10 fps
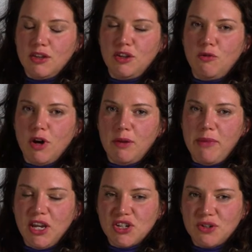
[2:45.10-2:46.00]
you want to
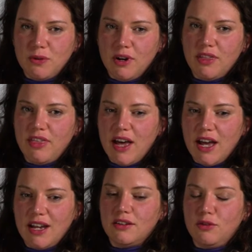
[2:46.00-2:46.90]
make sure
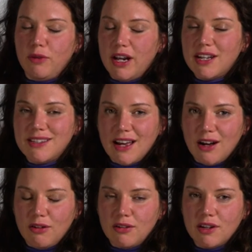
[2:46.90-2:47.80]
that you write it
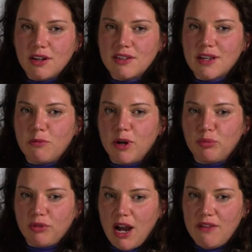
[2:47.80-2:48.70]
down somewhere
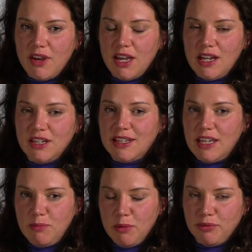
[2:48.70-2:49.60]
private and
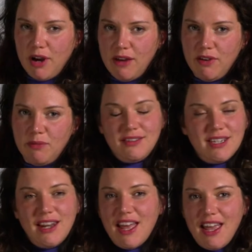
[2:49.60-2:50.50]
keep it private.
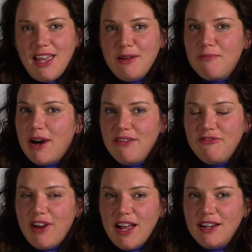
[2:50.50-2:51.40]
Today, my
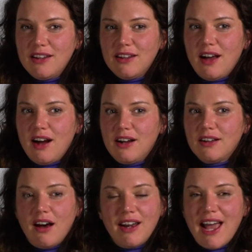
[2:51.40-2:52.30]
friend
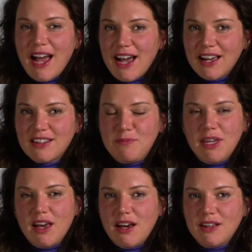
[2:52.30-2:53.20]
got hacked
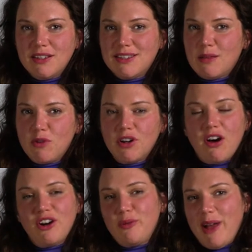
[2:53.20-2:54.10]
because someone
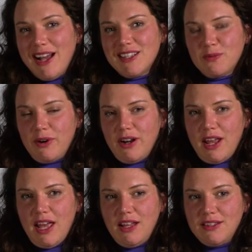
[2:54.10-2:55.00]
got her password,
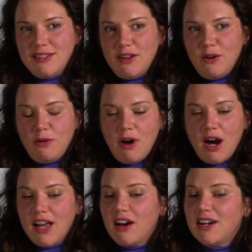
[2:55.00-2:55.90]
and so
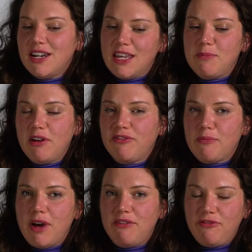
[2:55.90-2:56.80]
I got an email
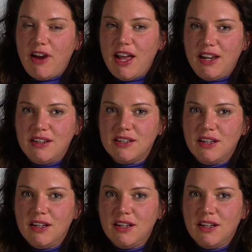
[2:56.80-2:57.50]
from my friend